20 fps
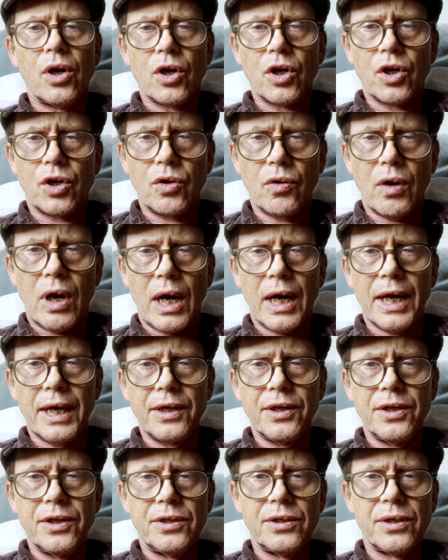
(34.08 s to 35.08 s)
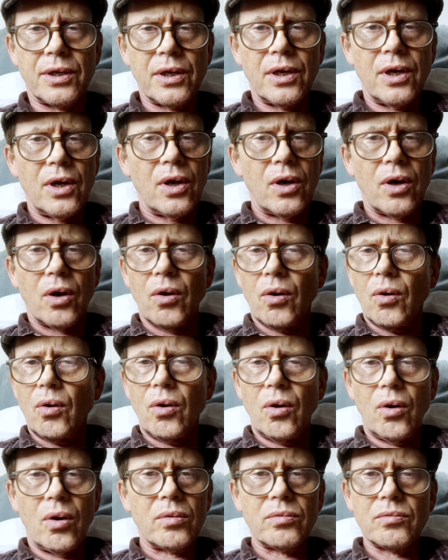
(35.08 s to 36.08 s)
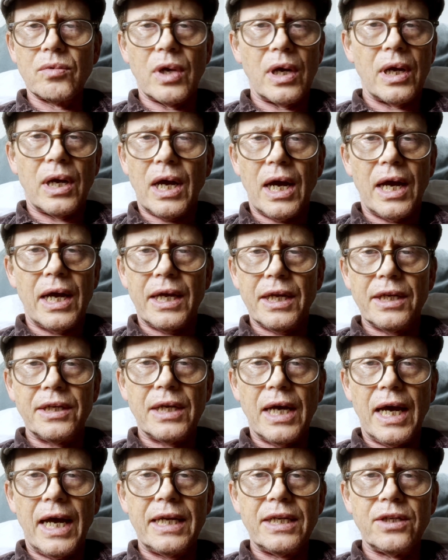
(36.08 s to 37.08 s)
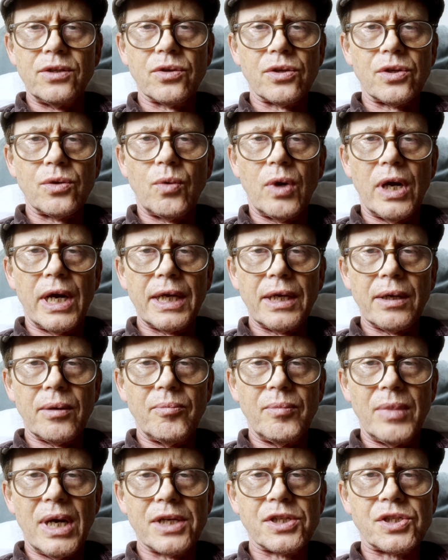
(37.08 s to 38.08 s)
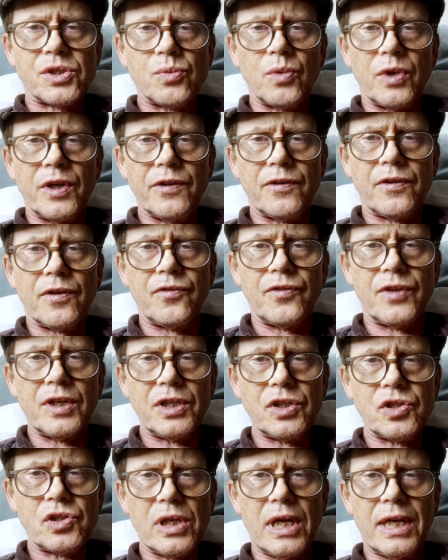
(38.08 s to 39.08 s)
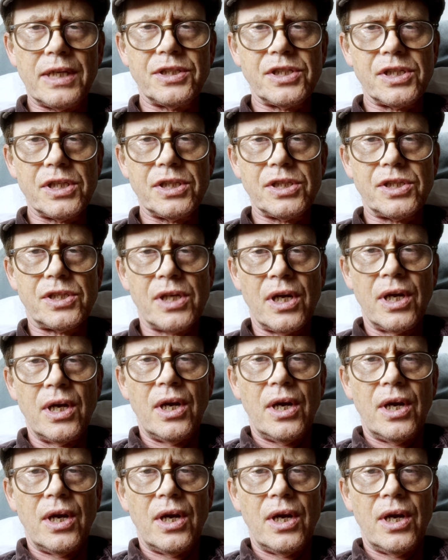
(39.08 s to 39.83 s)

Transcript: grind, or in any other way mess with these lenses.